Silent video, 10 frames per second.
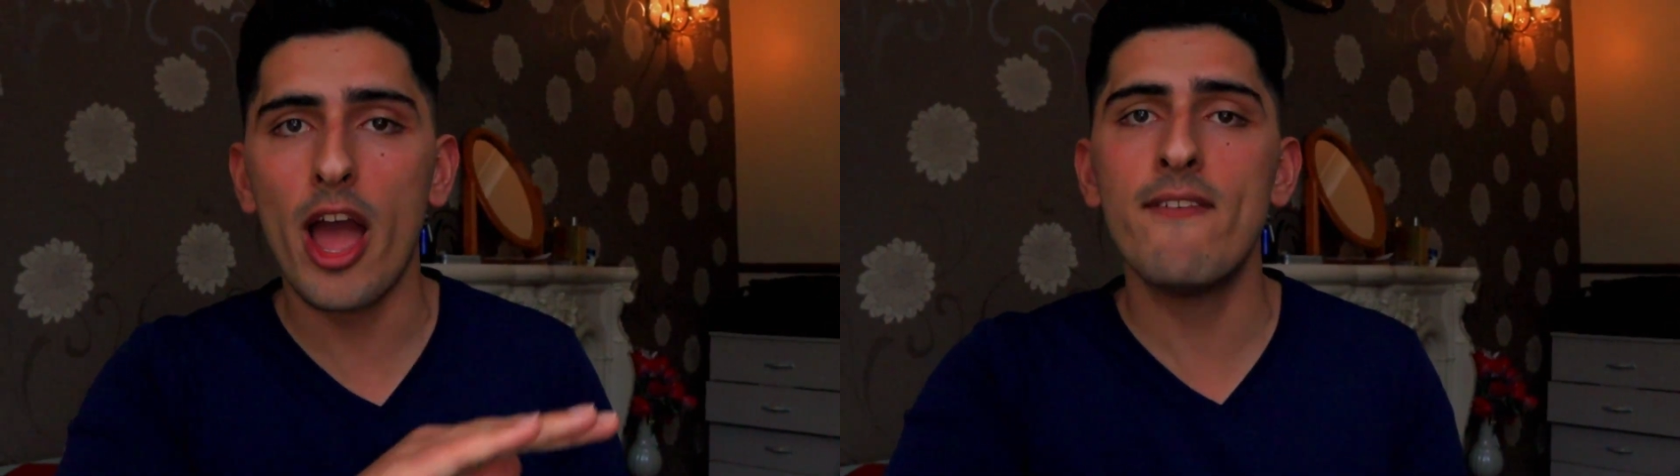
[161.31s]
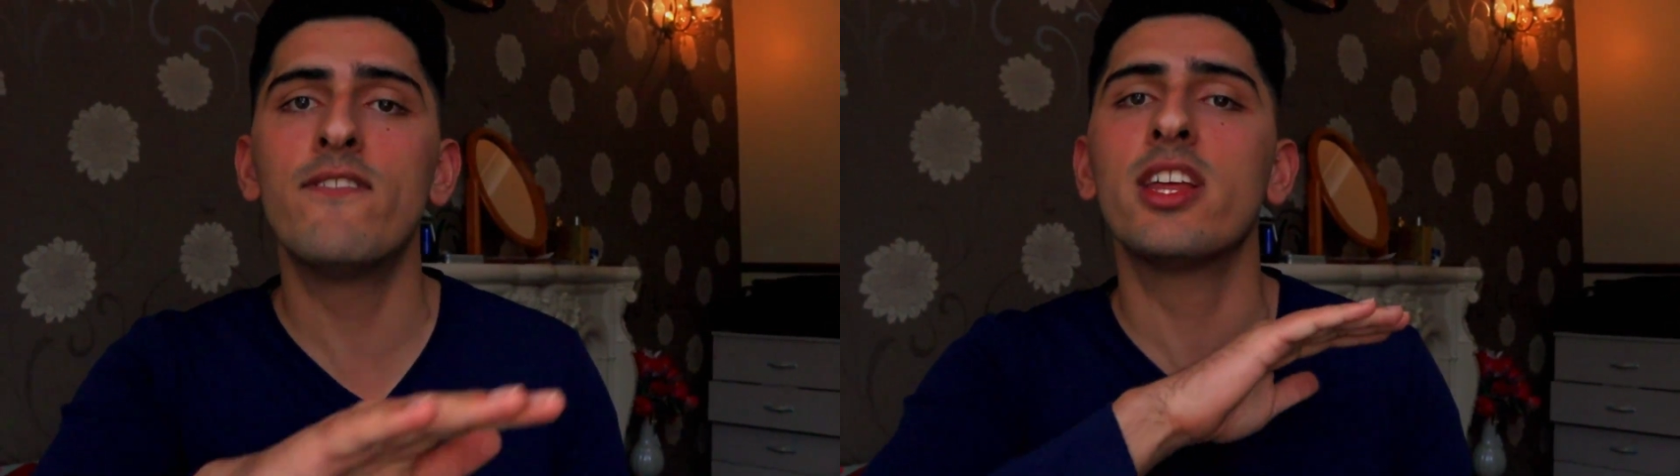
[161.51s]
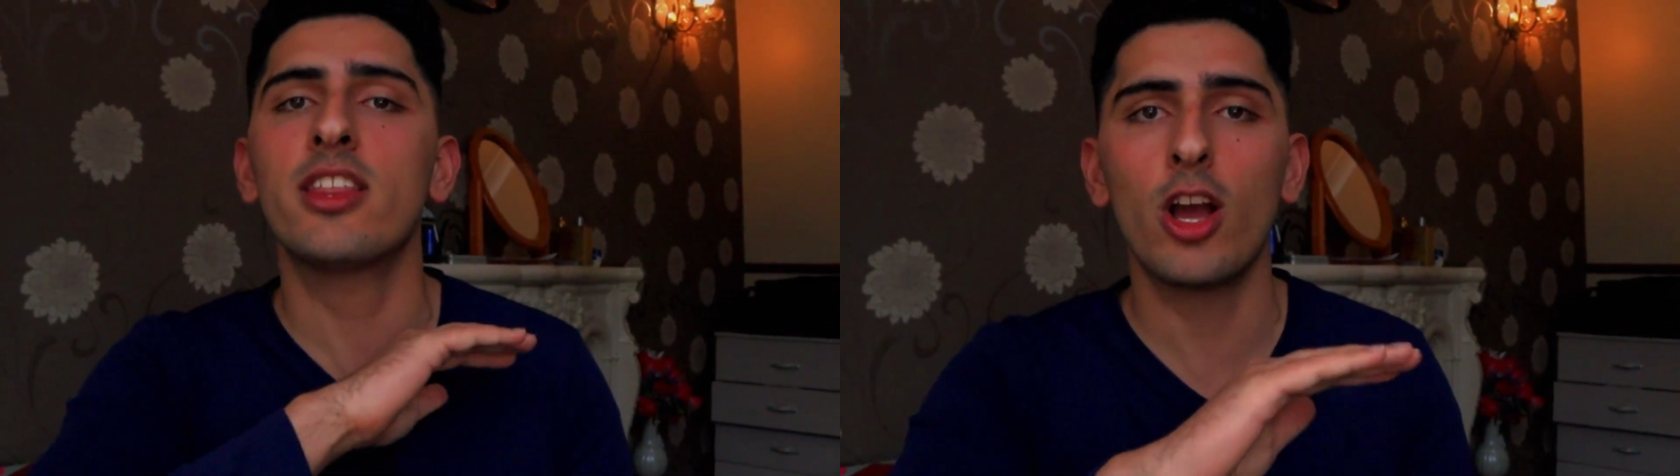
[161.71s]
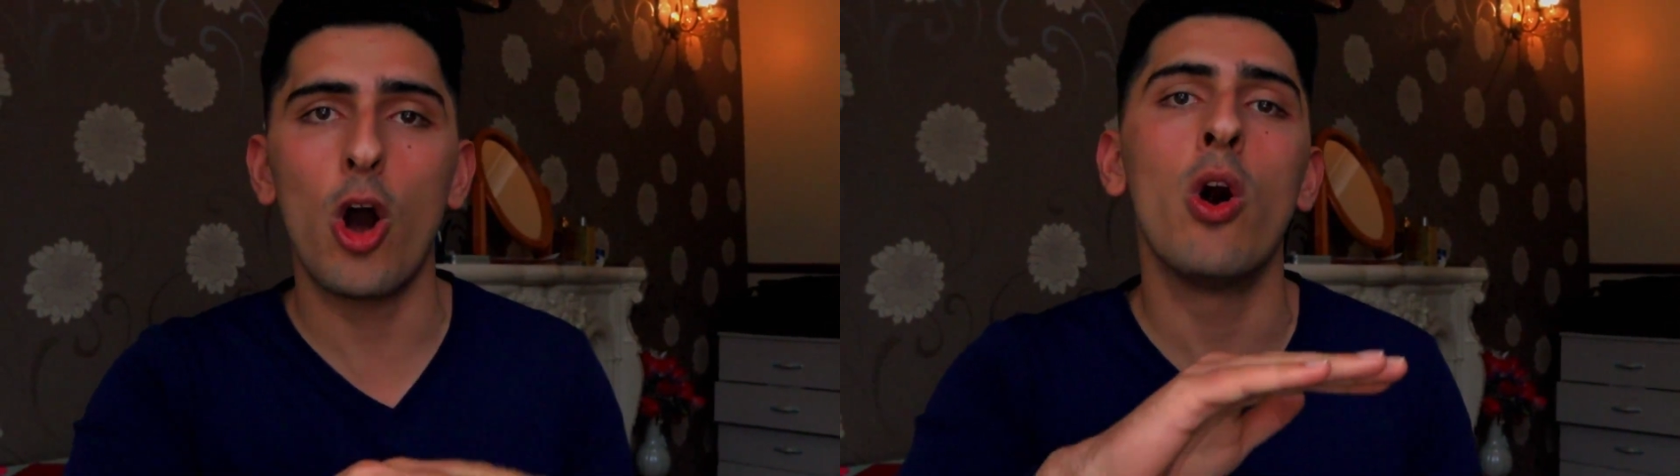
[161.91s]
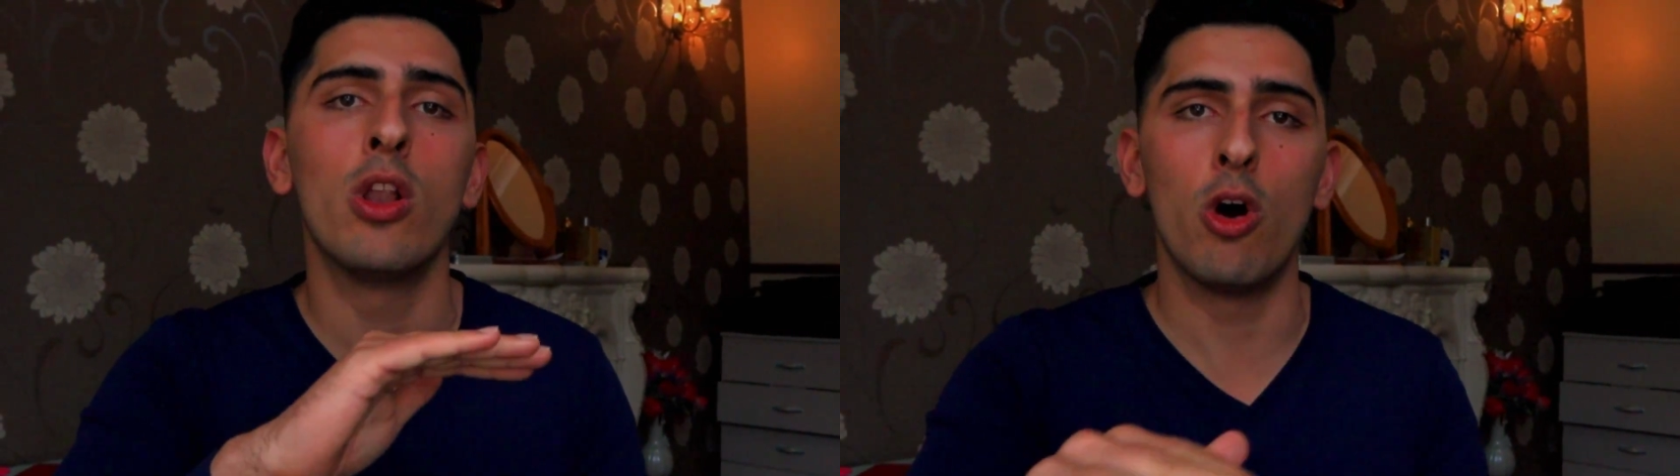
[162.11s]
everything
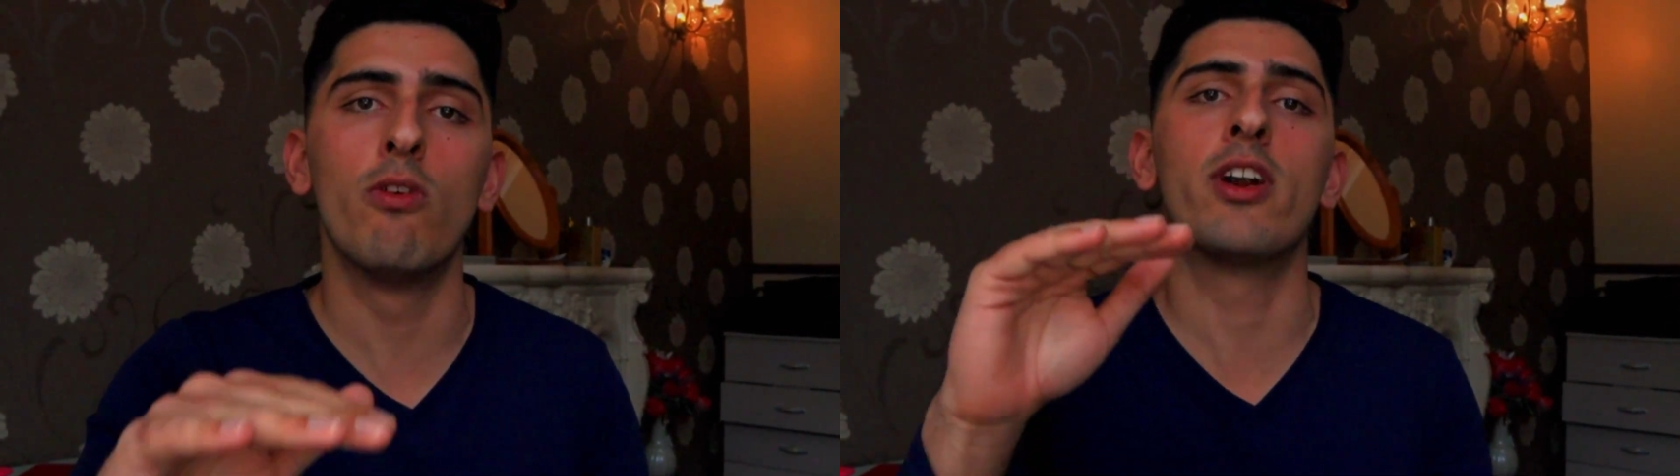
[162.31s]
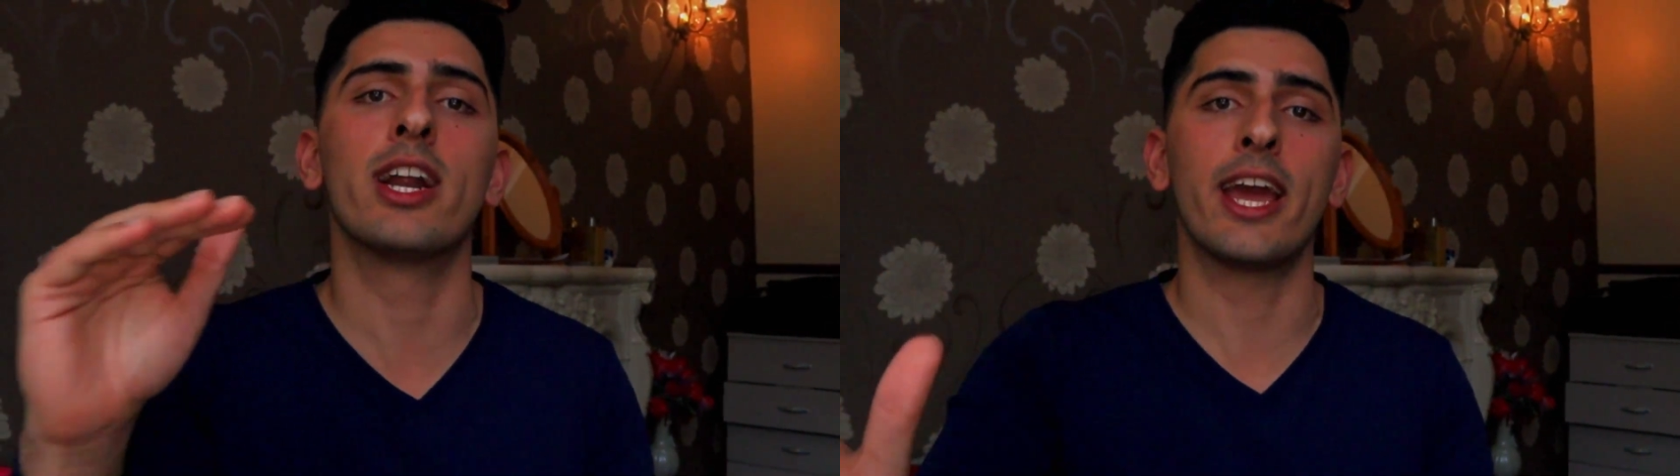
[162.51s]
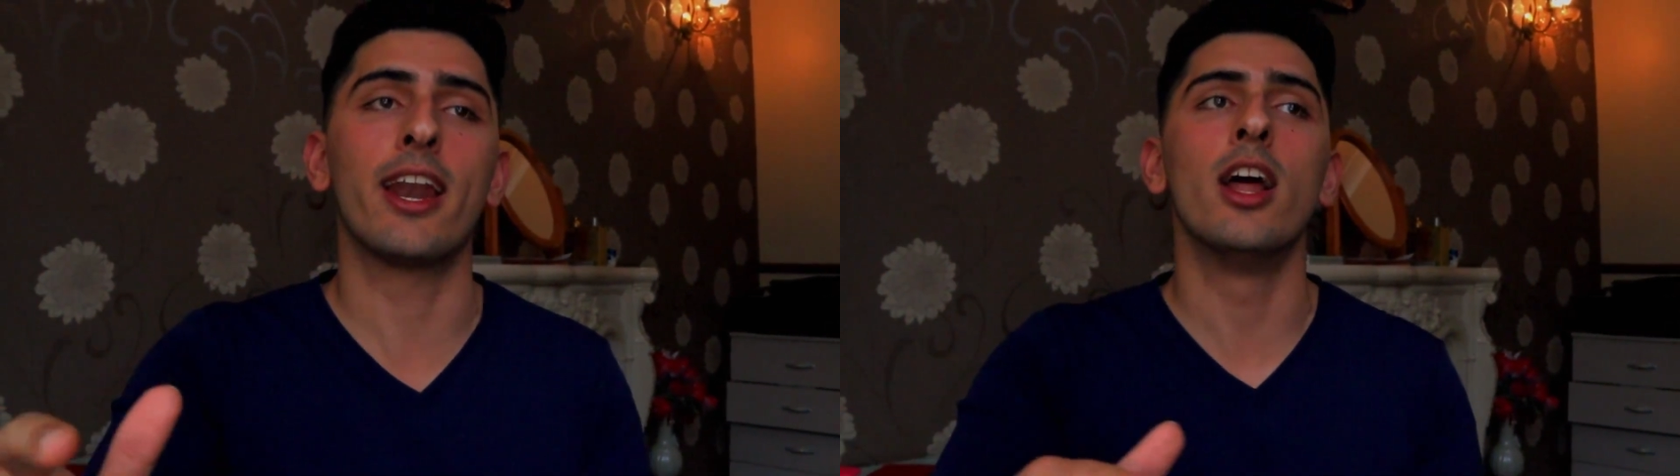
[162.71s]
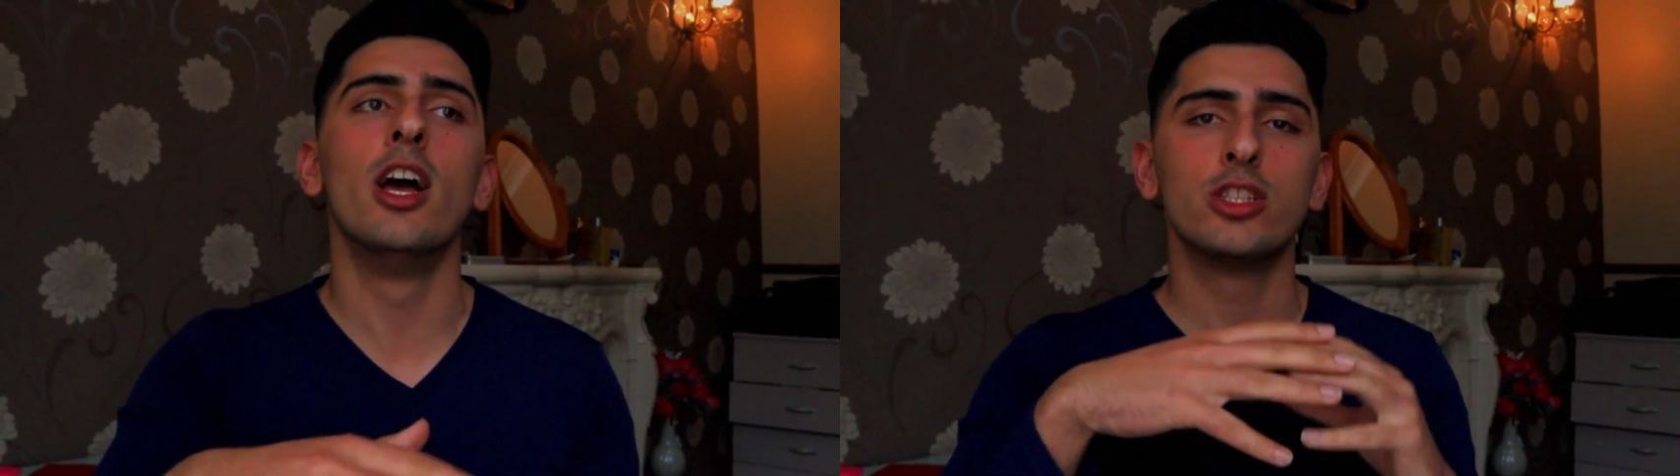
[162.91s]
all over again.